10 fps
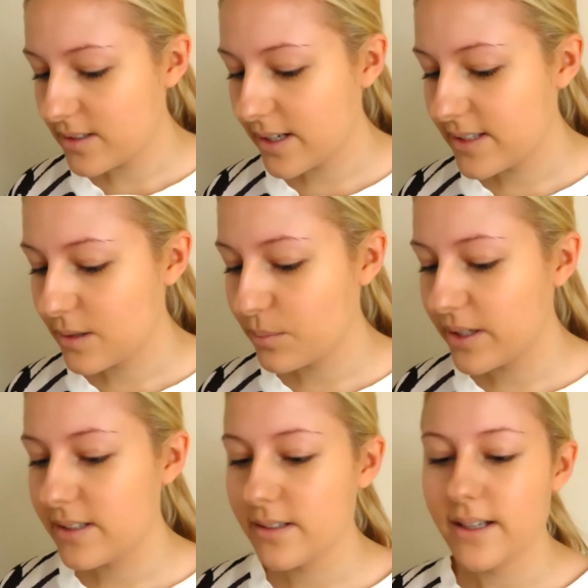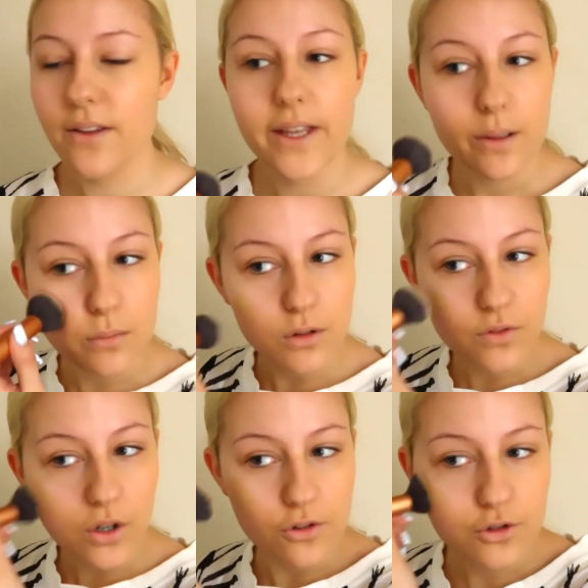side's completed, I'll then move
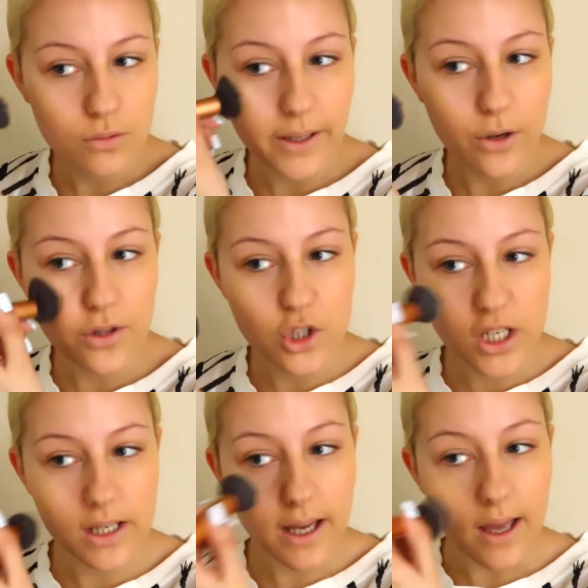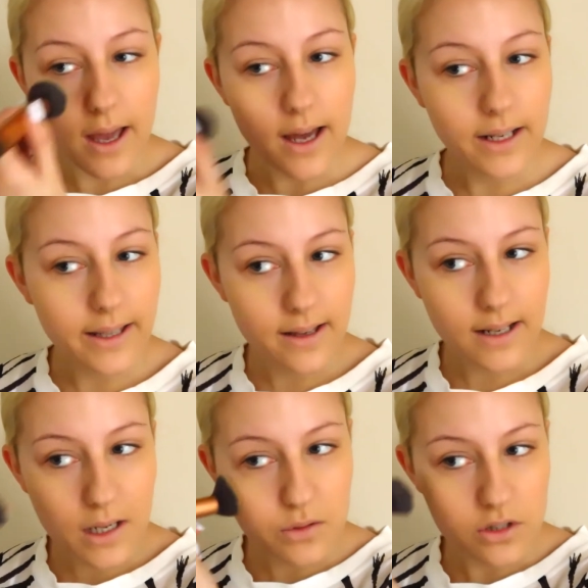on to my other cheek, and again
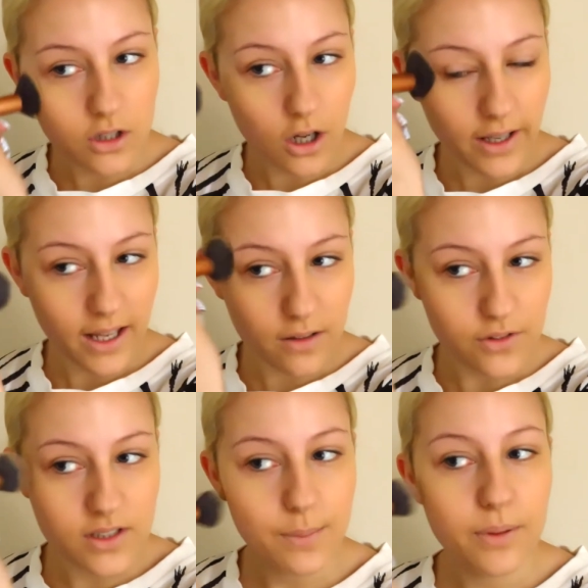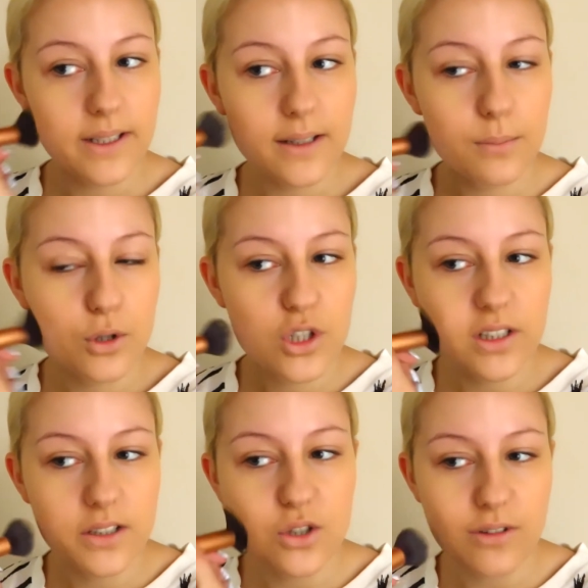I will start kind of stippling, pushing and